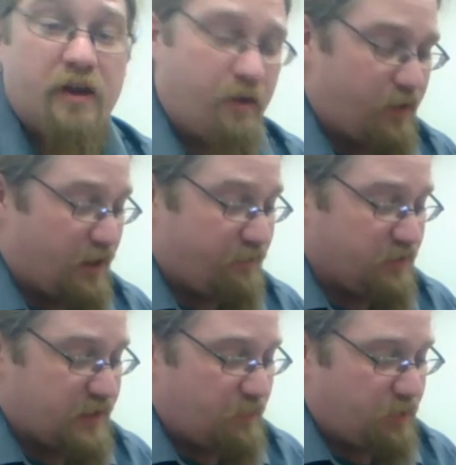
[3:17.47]
that we have the
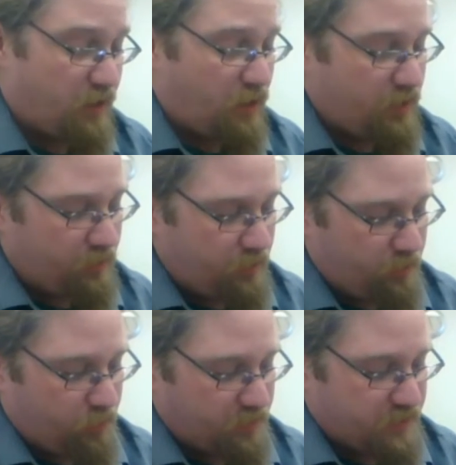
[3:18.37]
tablet on,
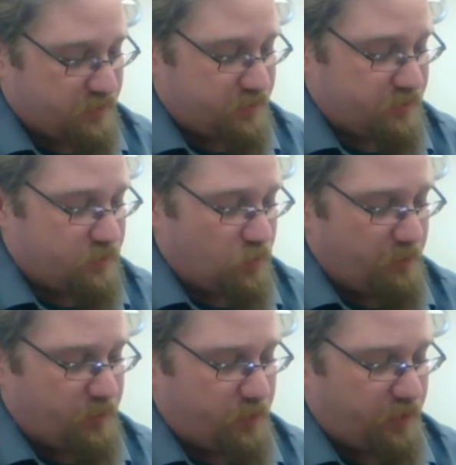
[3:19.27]
we'll just
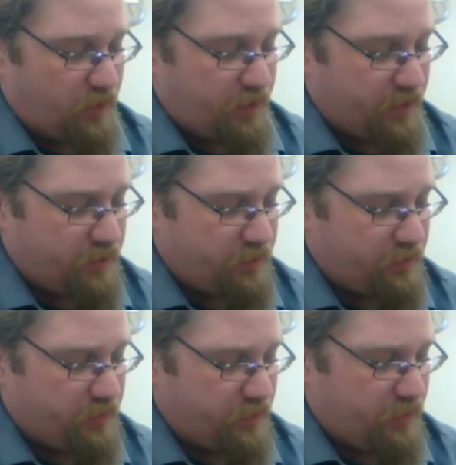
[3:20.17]
swipe to unlock it.
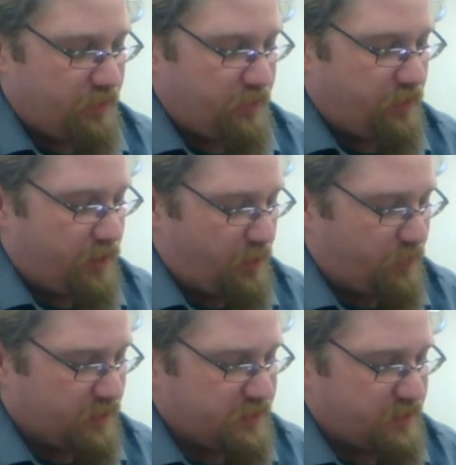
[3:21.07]
And we
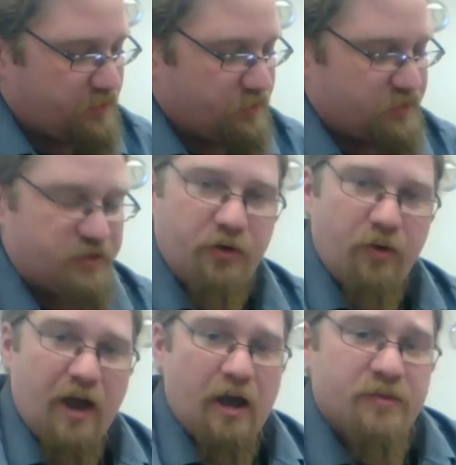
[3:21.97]
can see that there's two
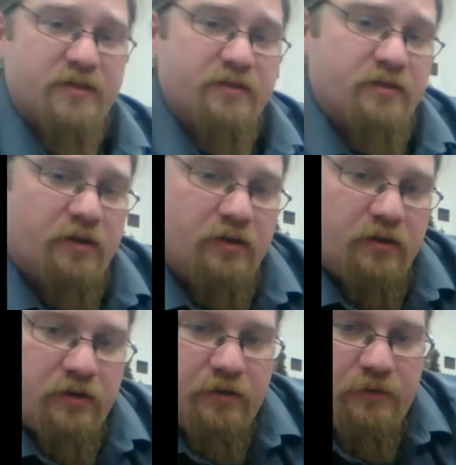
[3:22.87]
apps
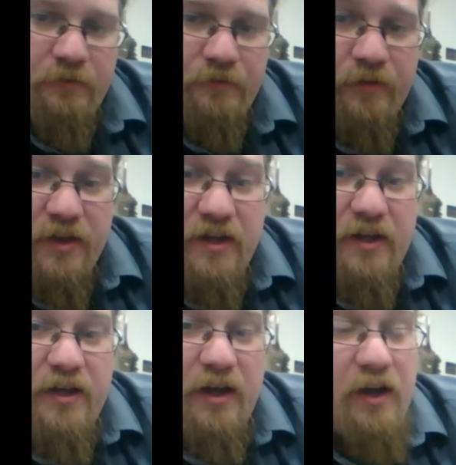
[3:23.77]
for
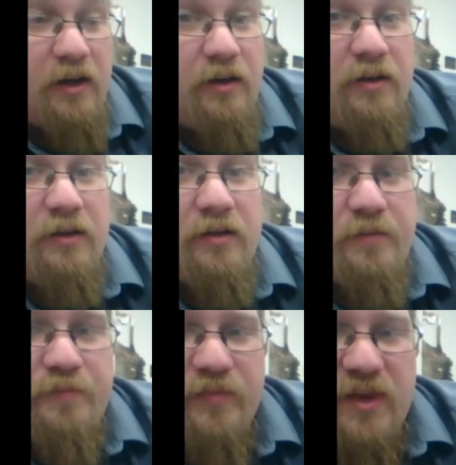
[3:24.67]
the
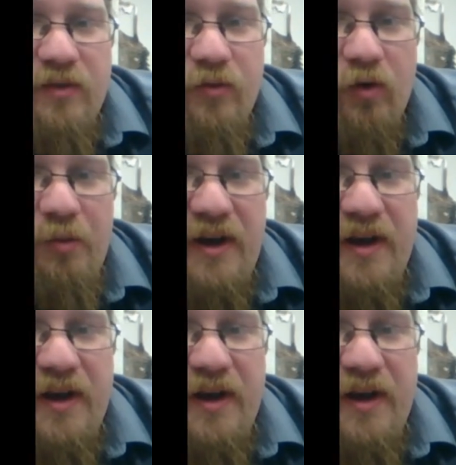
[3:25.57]
robot